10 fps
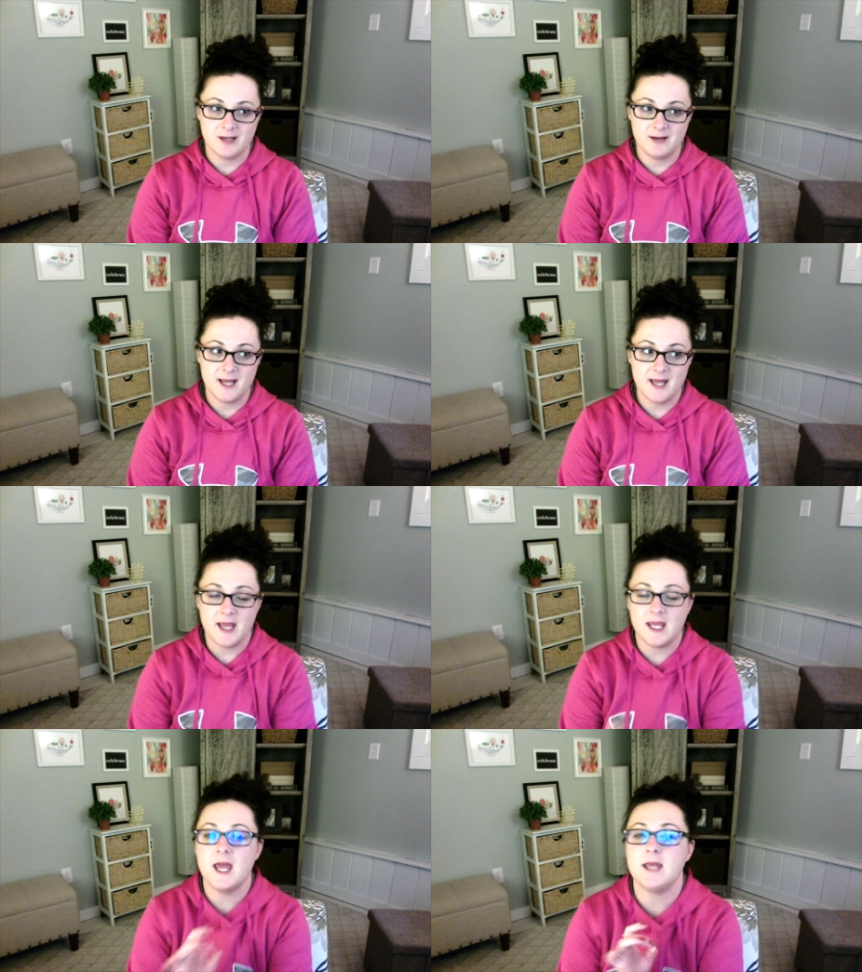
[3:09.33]

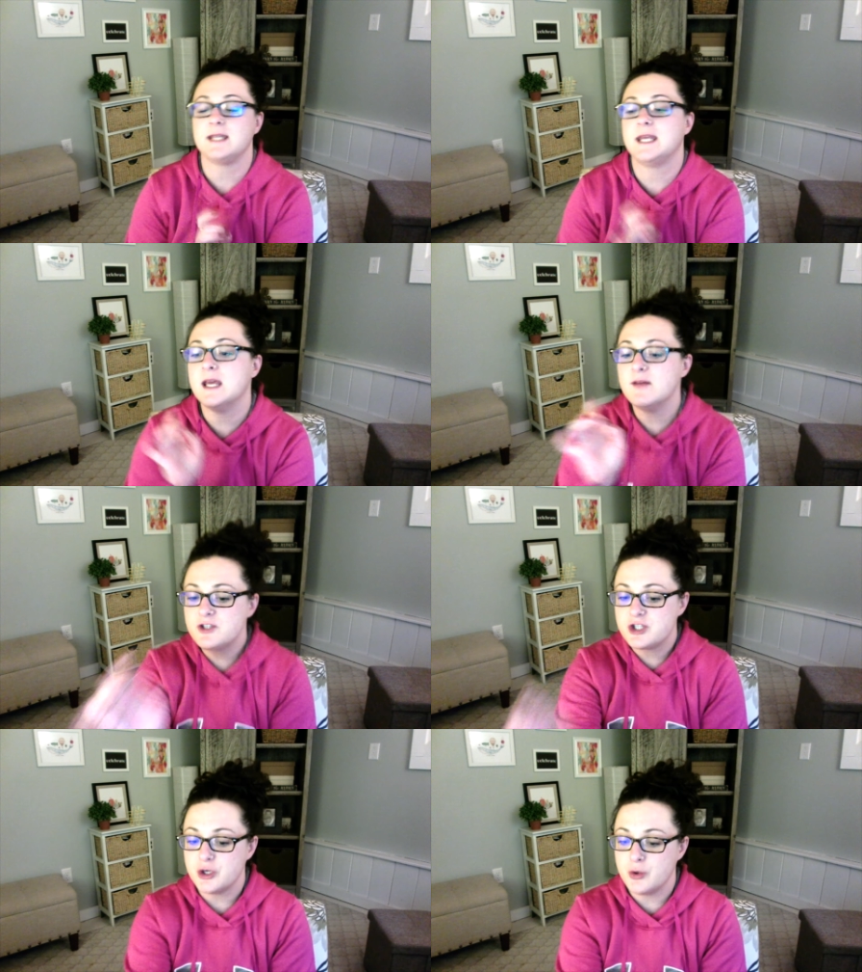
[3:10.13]
It
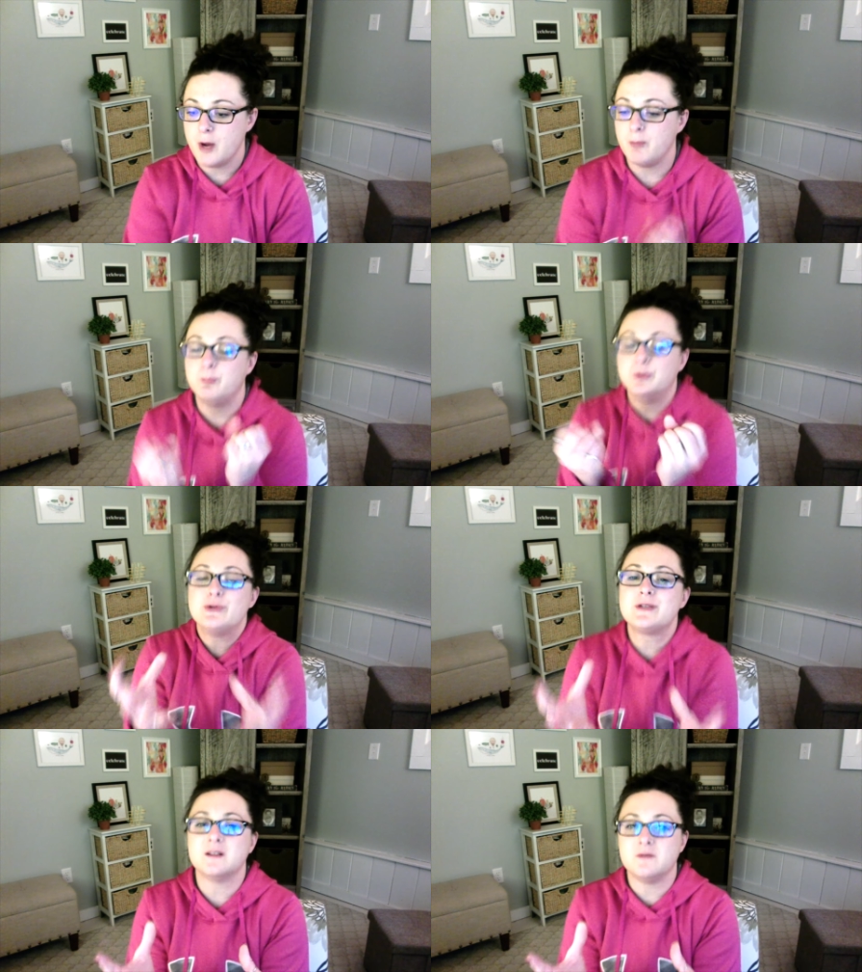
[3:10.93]
gives you a
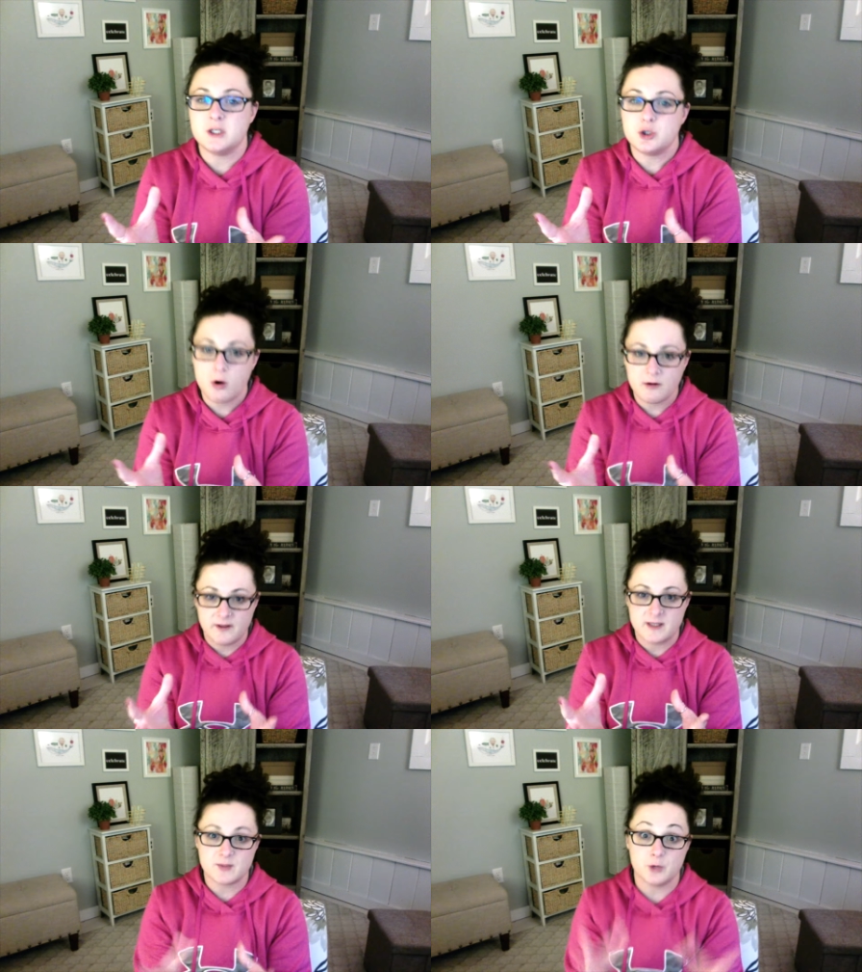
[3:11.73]
boost of
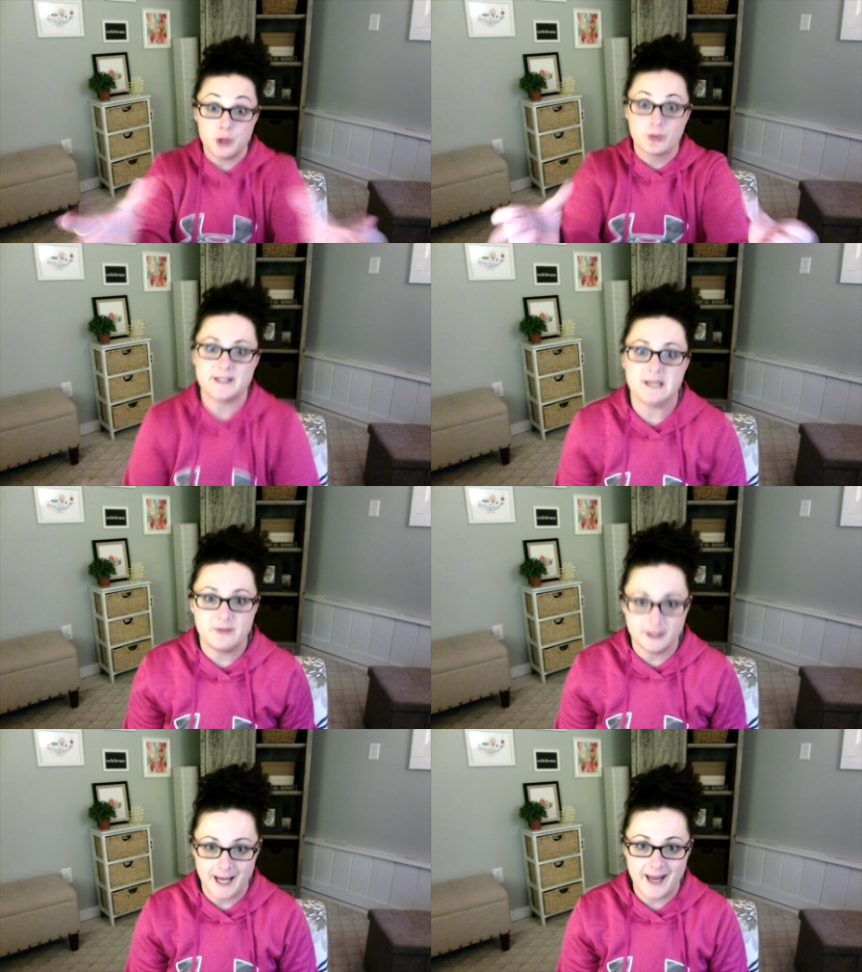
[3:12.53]
endorphins when you receive a
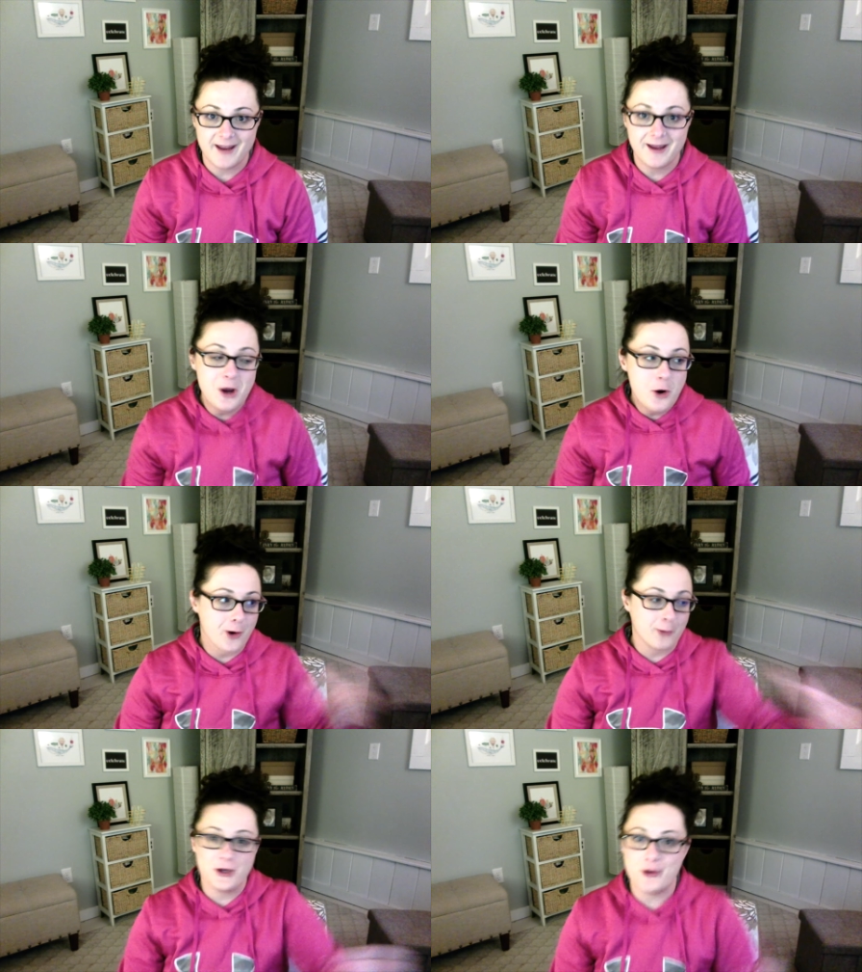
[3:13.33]
like or
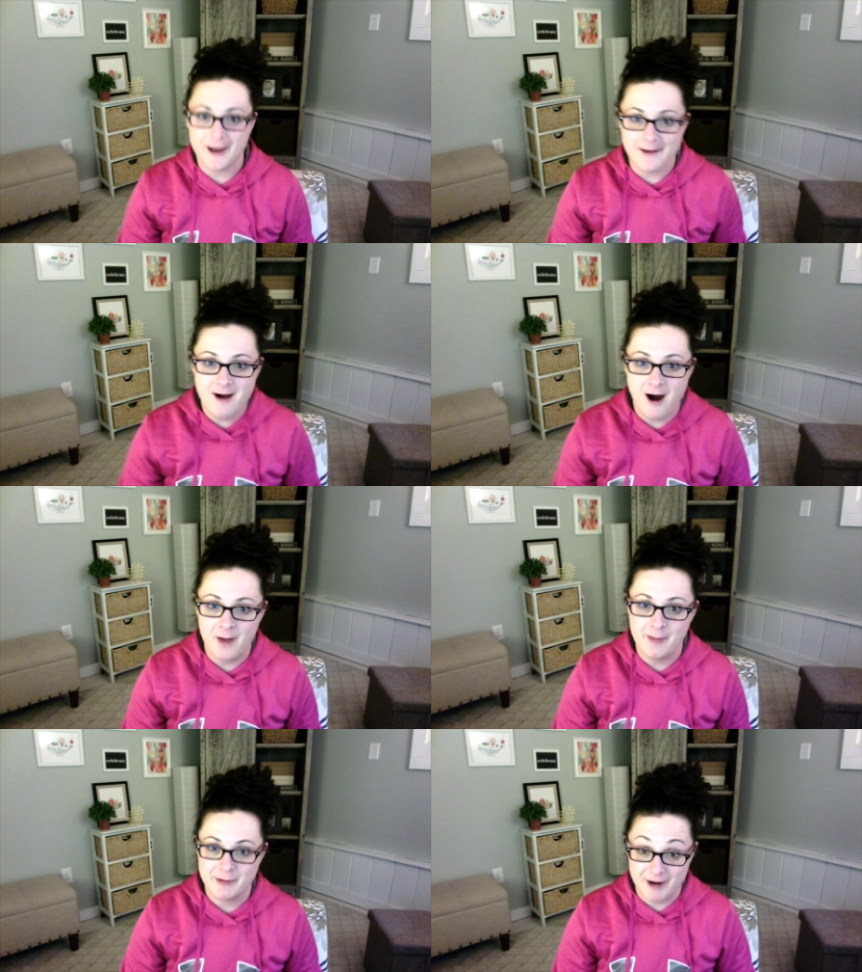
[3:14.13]
when you get a
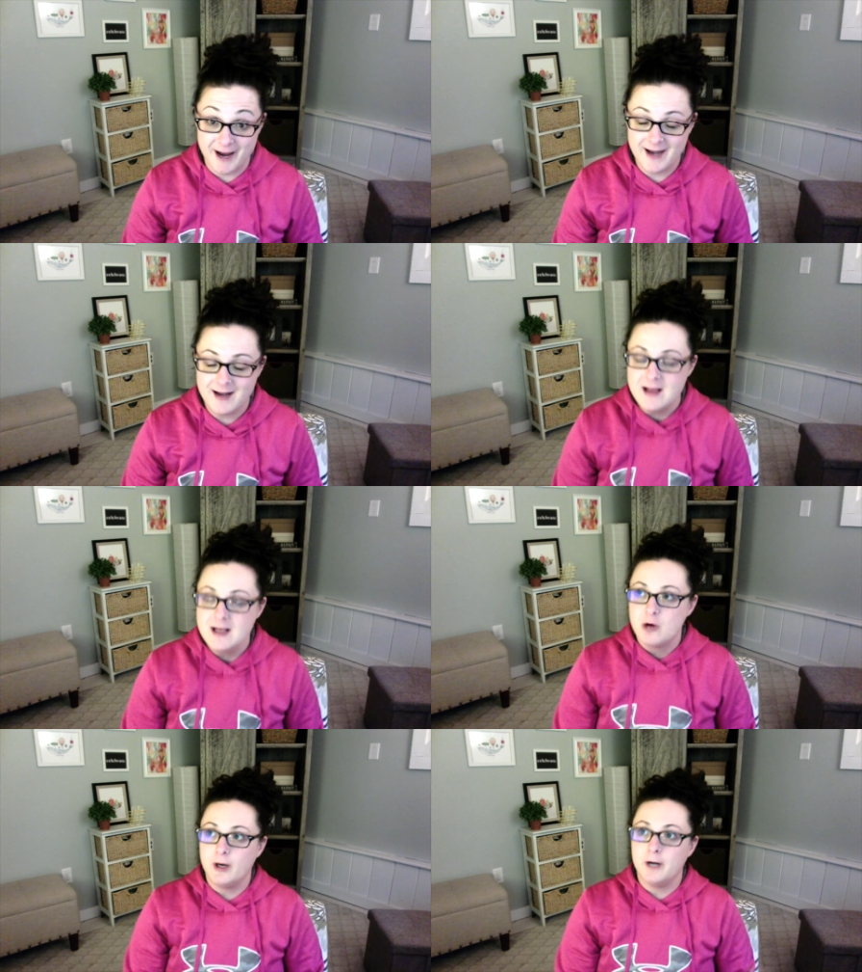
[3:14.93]
comment, right?
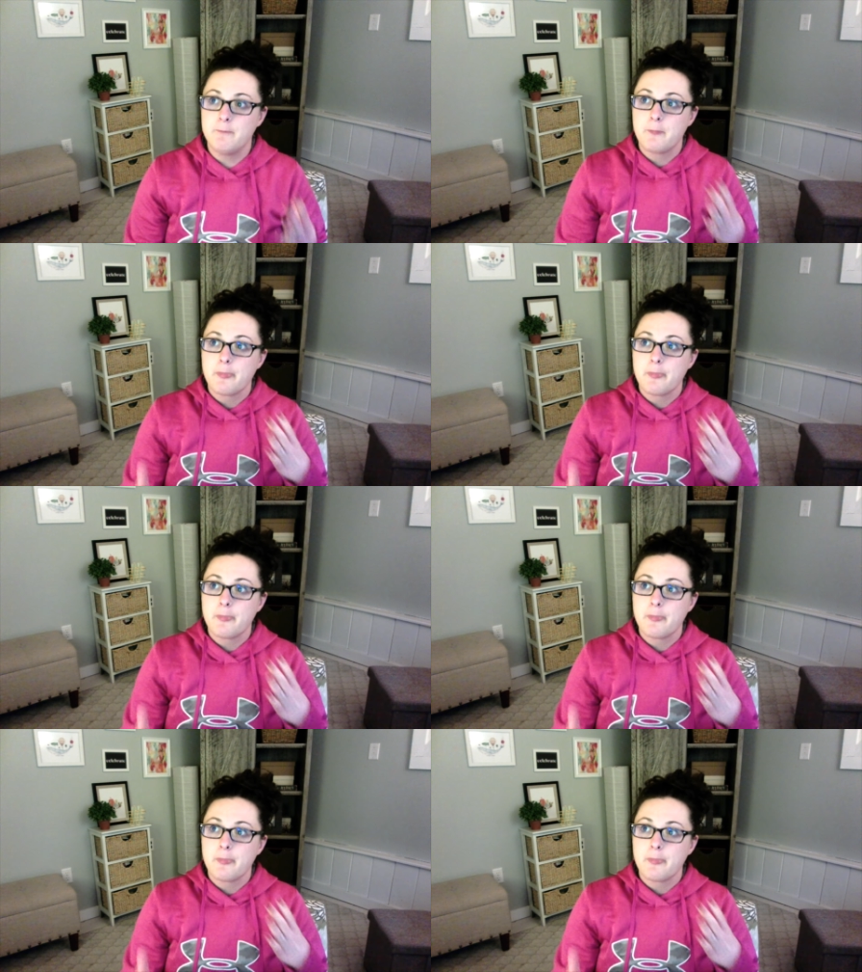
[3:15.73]
Well,